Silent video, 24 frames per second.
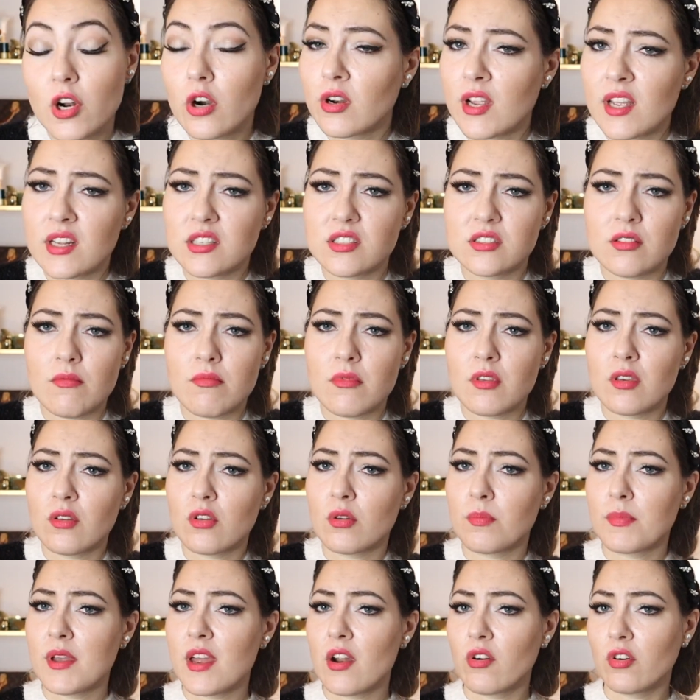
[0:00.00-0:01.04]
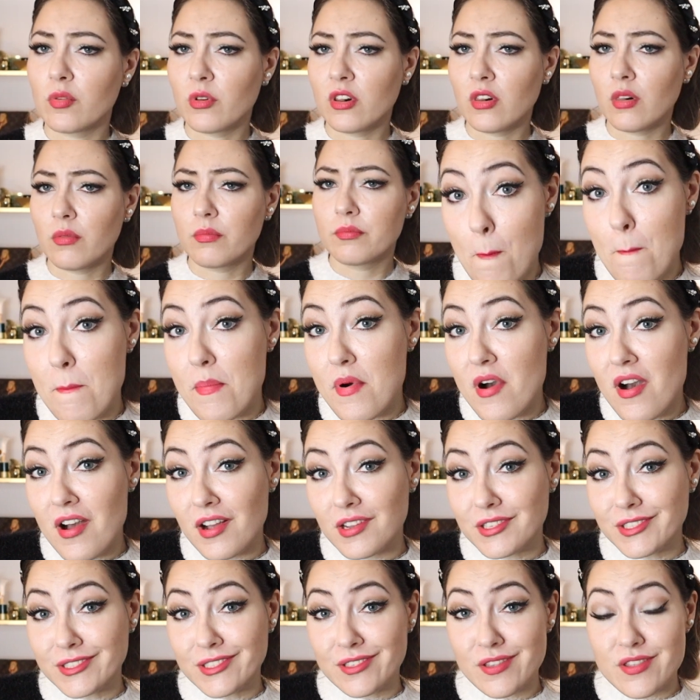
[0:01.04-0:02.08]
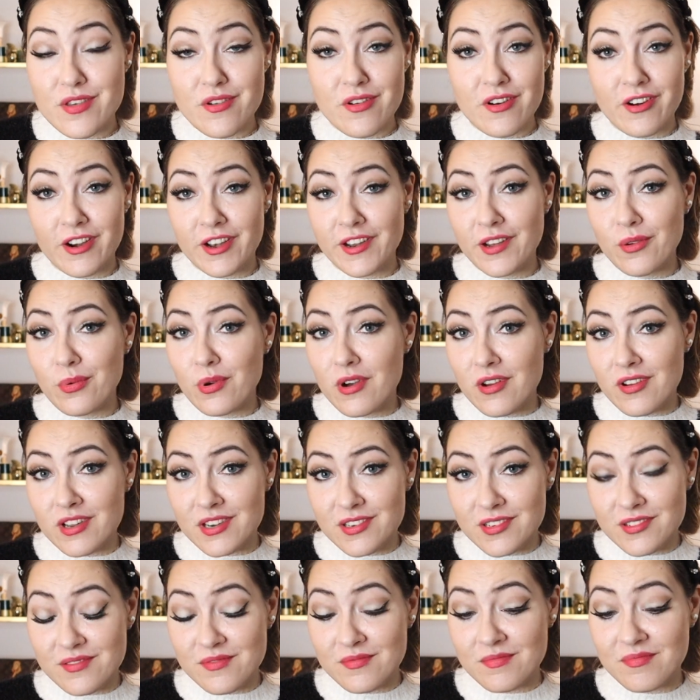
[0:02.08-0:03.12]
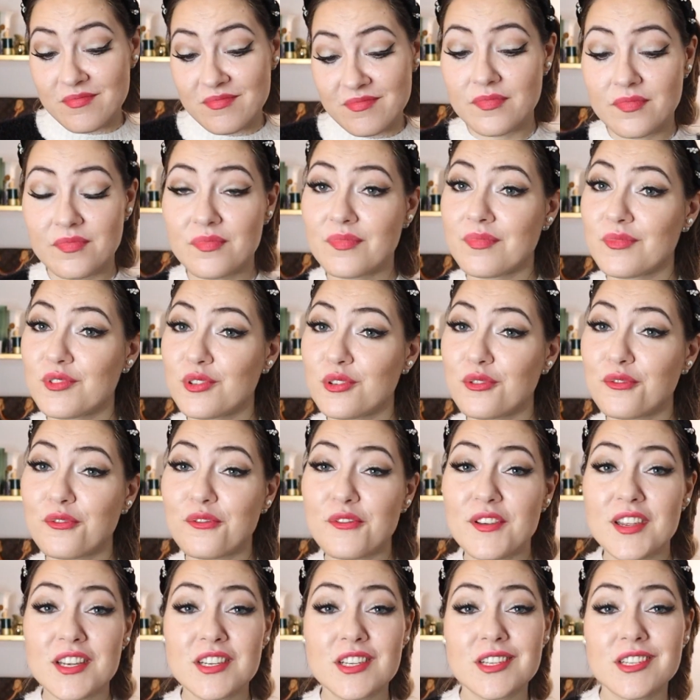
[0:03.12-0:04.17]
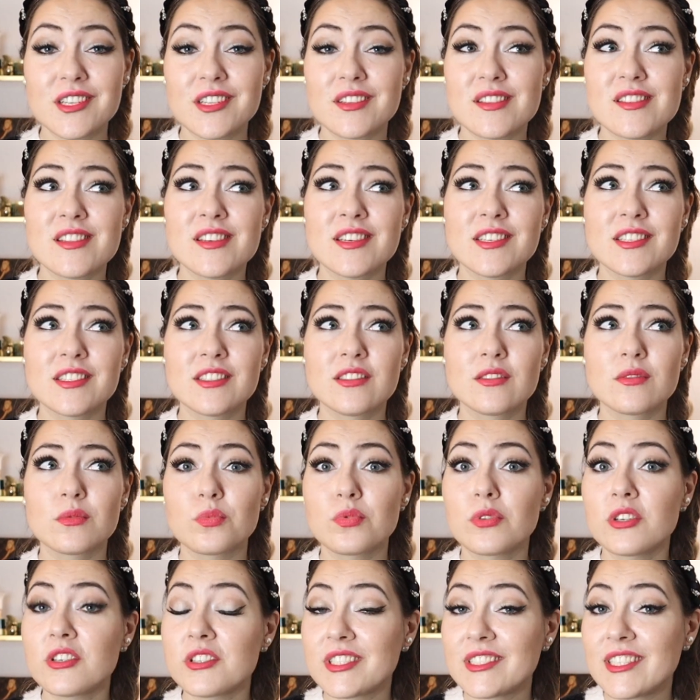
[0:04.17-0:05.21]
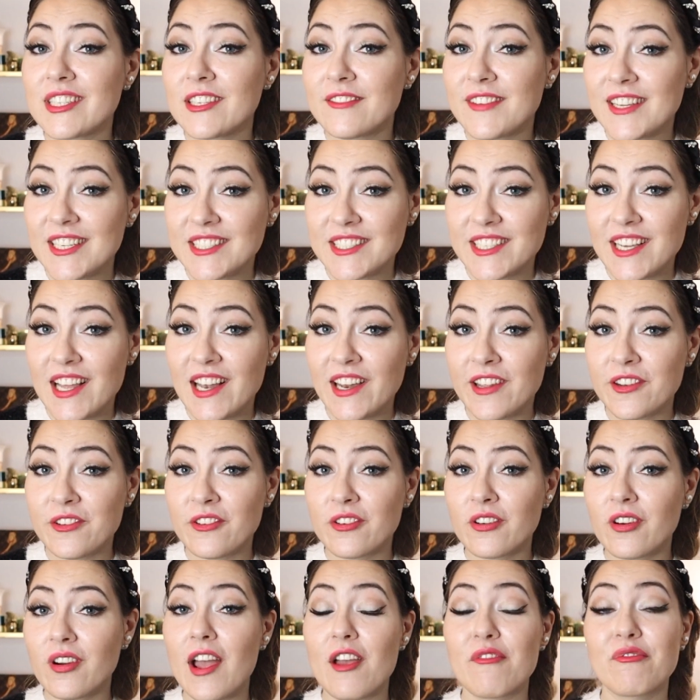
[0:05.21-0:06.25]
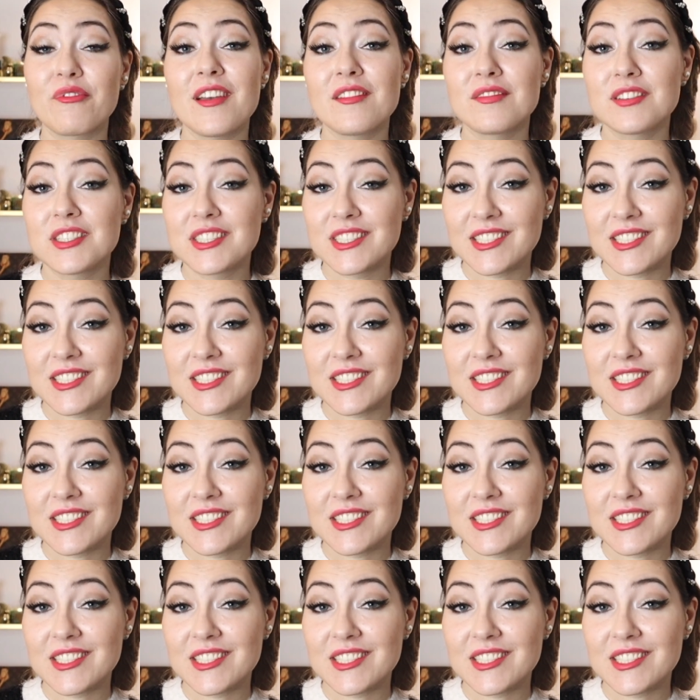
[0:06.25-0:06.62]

or get something comparable. Box thirty-one. To finish this worst advent calendar I've ever